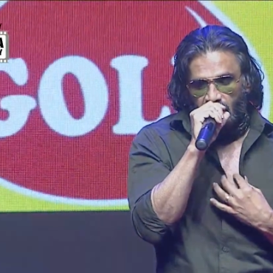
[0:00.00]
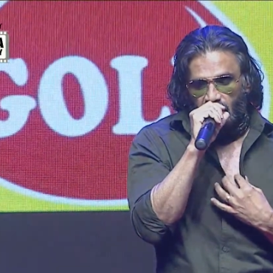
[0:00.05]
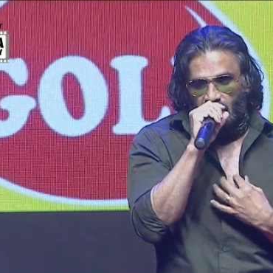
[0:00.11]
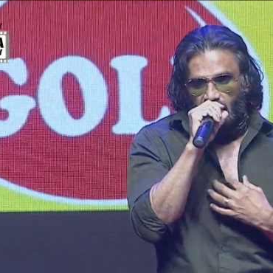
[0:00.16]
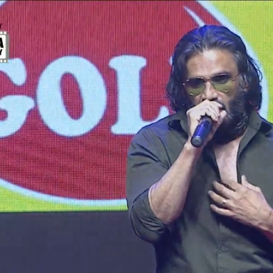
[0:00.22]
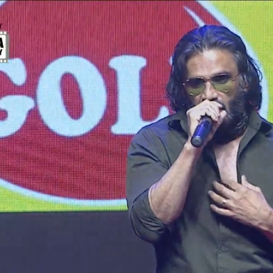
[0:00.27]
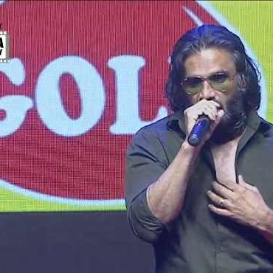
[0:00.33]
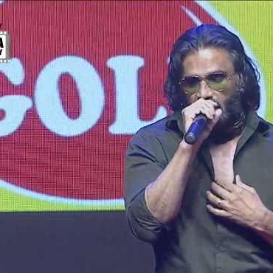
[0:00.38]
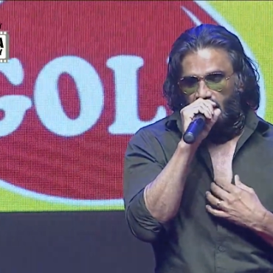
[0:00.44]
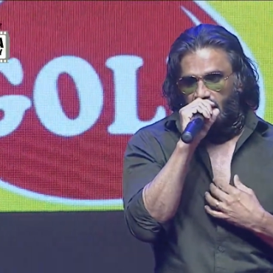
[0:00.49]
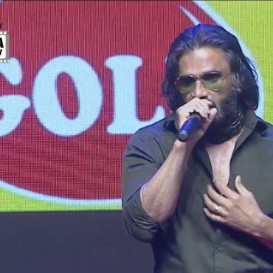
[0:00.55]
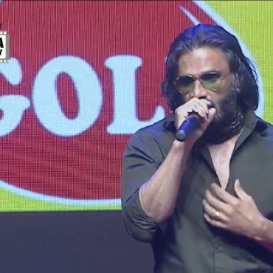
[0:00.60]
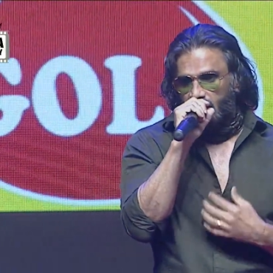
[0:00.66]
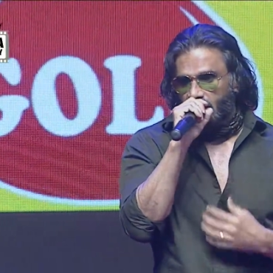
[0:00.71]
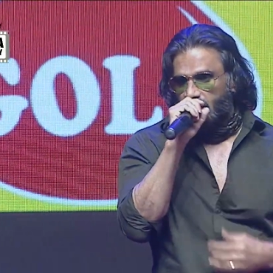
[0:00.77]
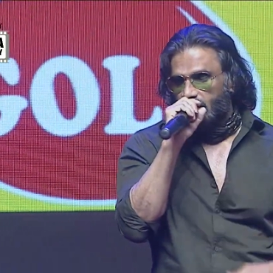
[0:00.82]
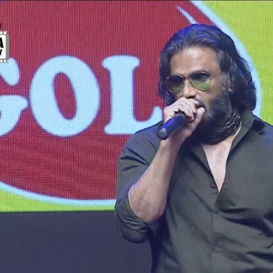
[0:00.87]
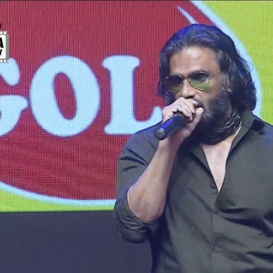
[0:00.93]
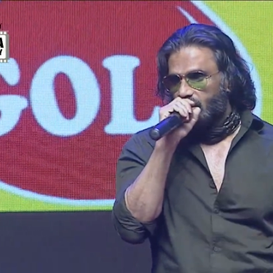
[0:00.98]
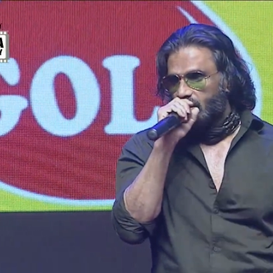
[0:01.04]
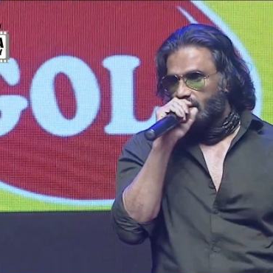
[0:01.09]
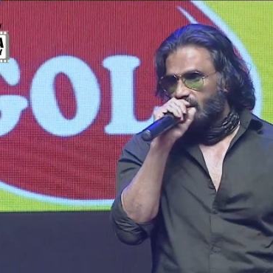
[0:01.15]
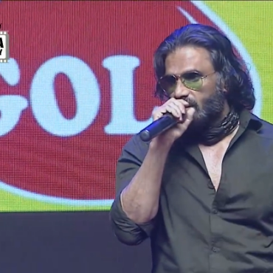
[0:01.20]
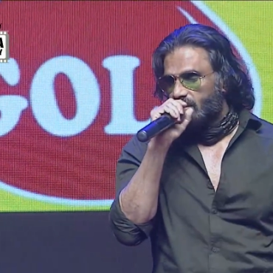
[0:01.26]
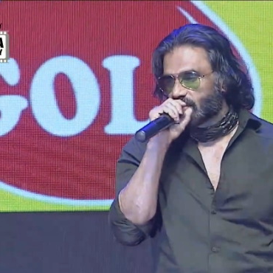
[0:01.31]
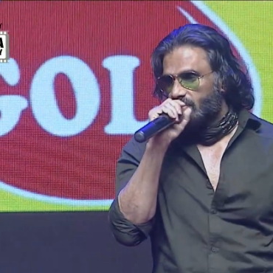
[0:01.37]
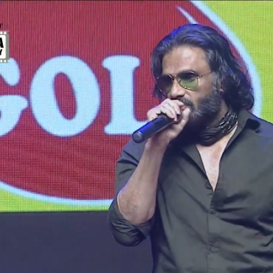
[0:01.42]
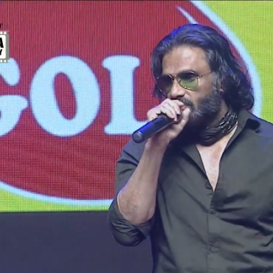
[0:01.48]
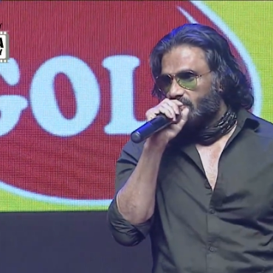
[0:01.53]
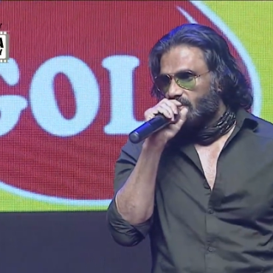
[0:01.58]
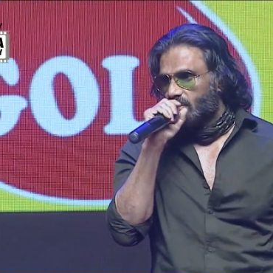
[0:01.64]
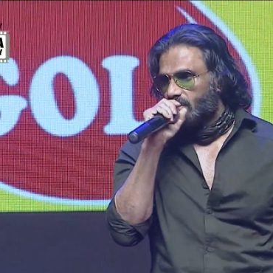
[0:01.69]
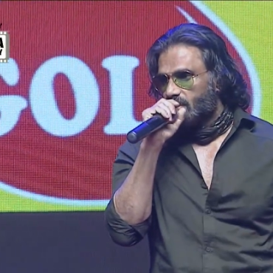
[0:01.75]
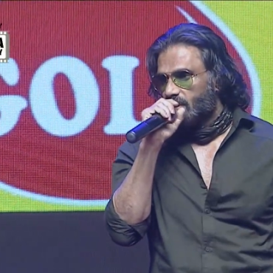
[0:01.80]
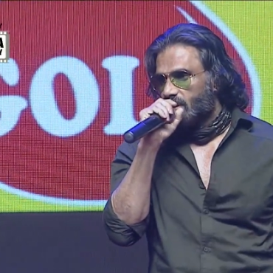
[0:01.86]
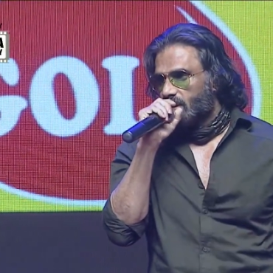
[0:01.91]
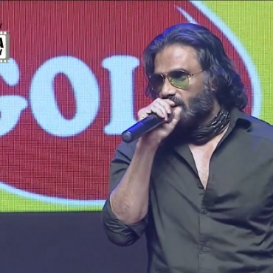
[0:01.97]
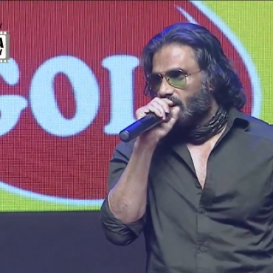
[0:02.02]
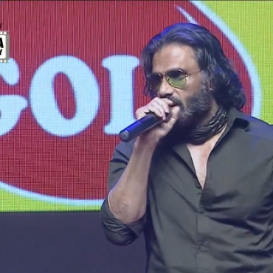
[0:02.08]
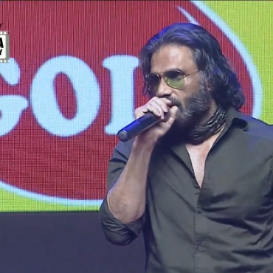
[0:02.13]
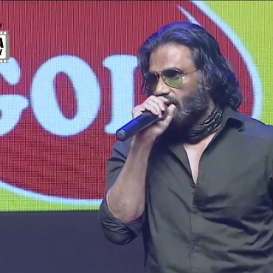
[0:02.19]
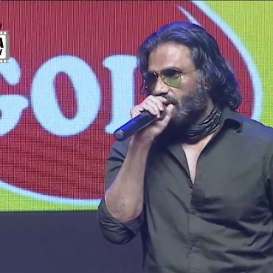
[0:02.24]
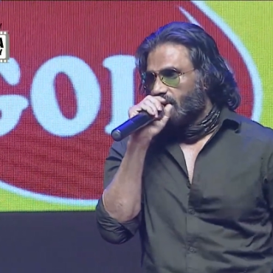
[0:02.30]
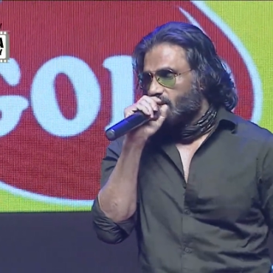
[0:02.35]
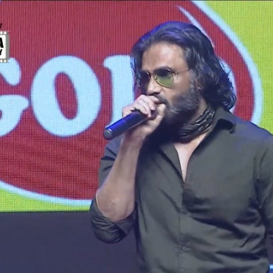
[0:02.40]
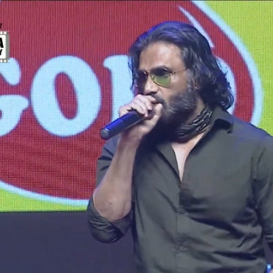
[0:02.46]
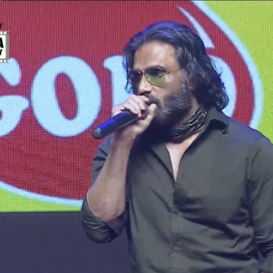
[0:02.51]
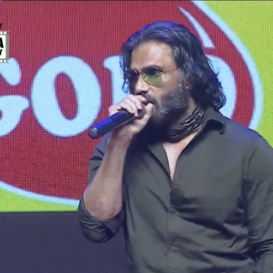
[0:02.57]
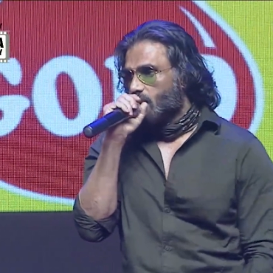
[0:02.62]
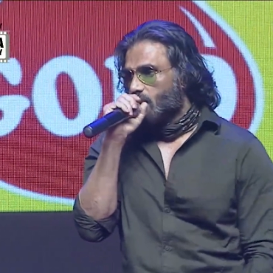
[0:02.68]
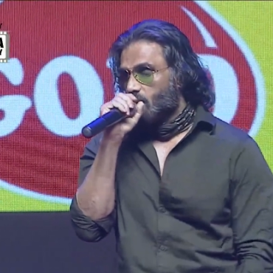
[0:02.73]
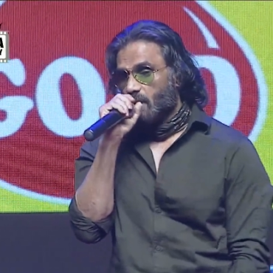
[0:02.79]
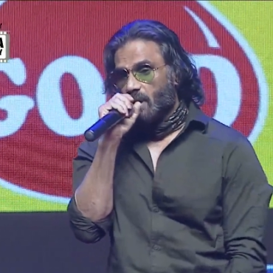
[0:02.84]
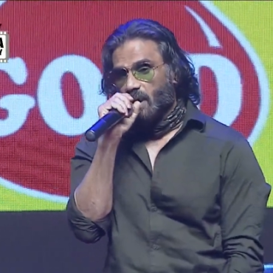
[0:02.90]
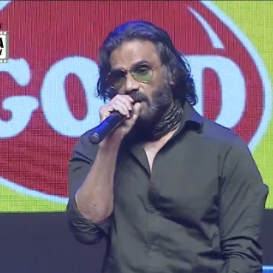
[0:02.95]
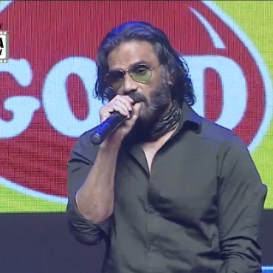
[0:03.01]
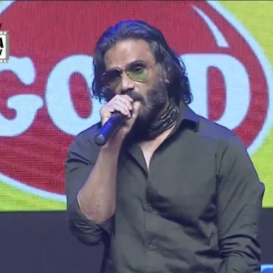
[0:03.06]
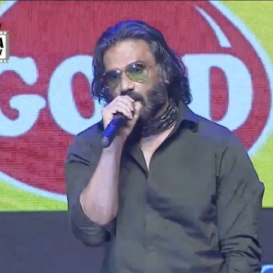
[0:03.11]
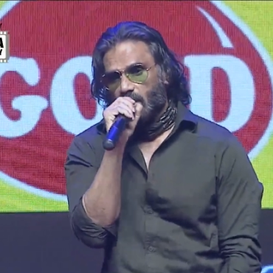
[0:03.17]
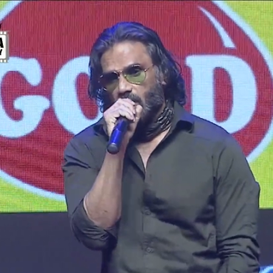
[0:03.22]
And that's why when I got an